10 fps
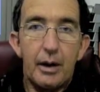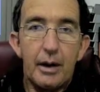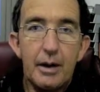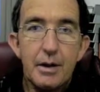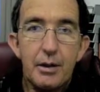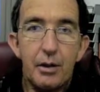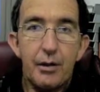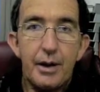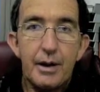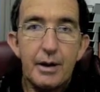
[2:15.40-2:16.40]
Soil
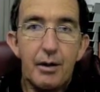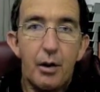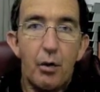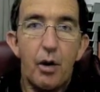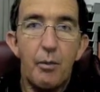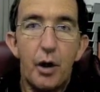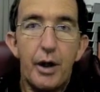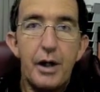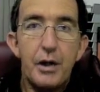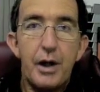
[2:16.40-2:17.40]
tests are required by the
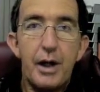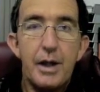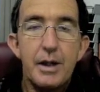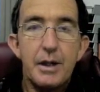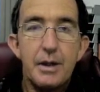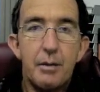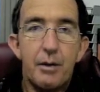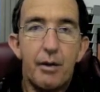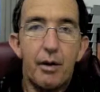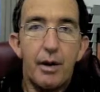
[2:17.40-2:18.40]
engineers to
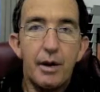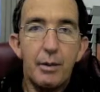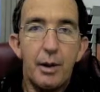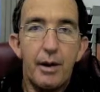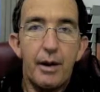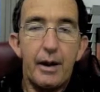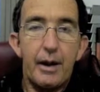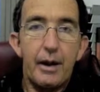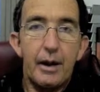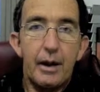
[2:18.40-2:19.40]
provide us with the
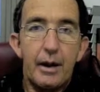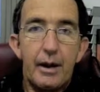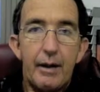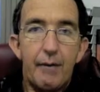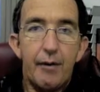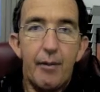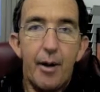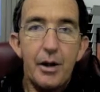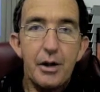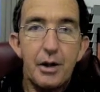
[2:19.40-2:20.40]

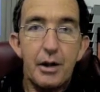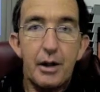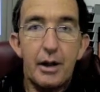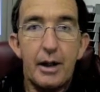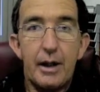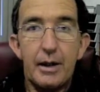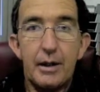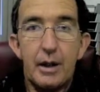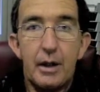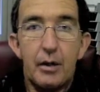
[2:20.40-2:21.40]
information needed
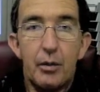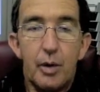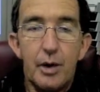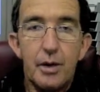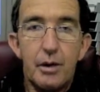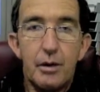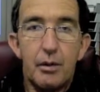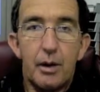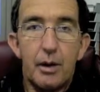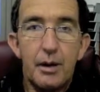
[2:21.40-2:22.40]
once
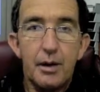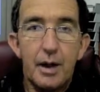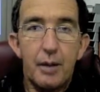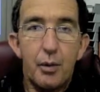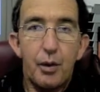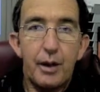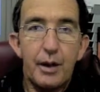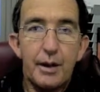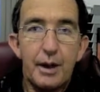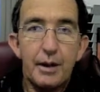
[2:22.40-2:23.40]
you start putting these
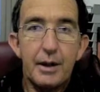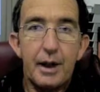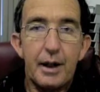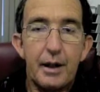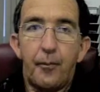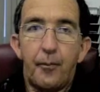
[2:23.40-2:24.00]
things together.